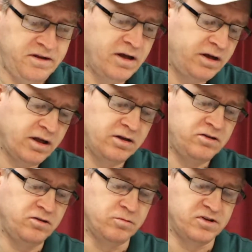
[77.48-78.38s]
Dead Again
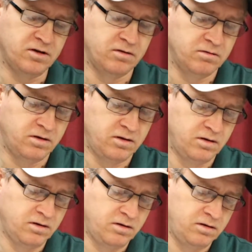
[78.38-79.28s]
in Tombstone,
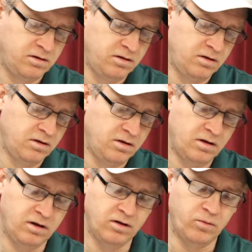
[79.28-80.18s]

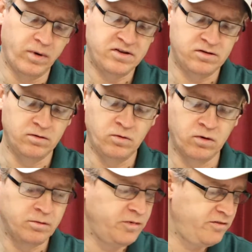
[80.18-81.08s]
a little Western
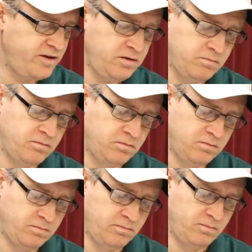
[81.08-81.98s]
horror movie.
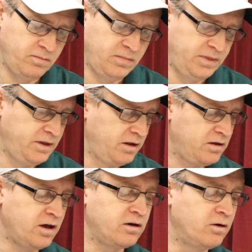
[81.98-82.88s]

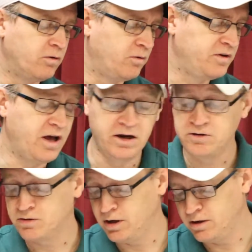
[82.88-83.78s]
Can't go wrong with
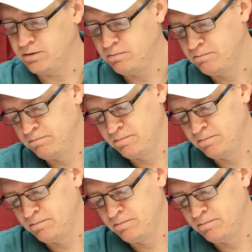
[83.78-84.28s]
Danny Trejo.